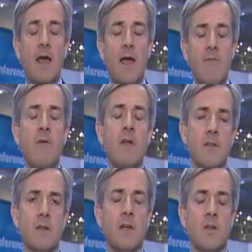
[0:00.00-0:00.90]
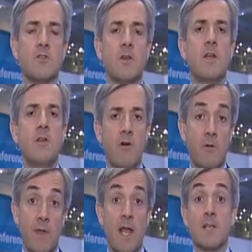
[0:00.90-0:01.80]
every other country in
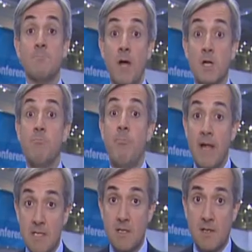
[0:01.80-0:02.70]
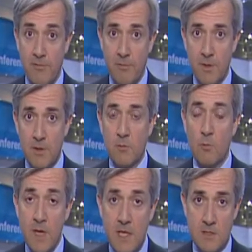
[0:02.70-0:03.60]
Europe that has much better government than
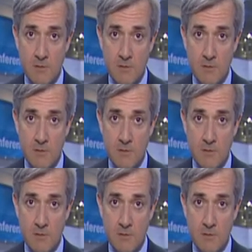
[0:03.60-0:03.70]
we do,